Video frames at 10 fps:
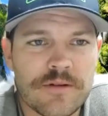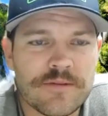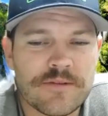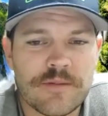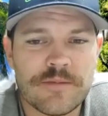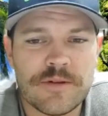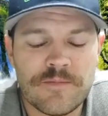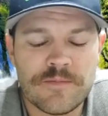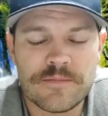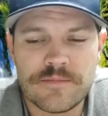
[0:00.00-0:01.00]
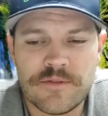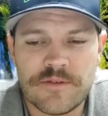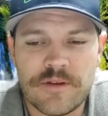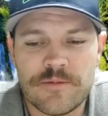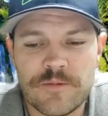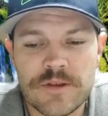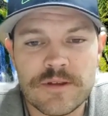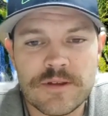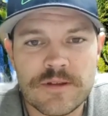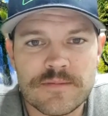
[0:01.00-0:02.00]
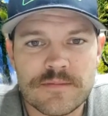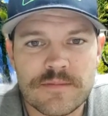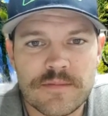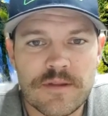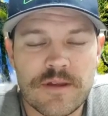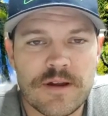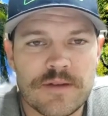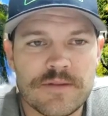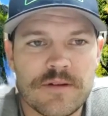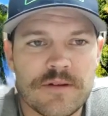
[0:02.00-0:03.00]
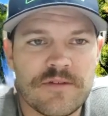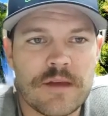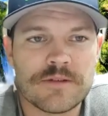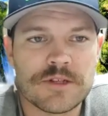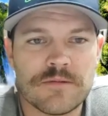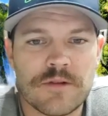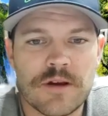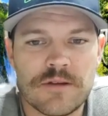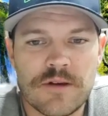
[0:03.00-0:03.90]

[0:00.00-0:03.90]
This coming week, get out there, establish the run.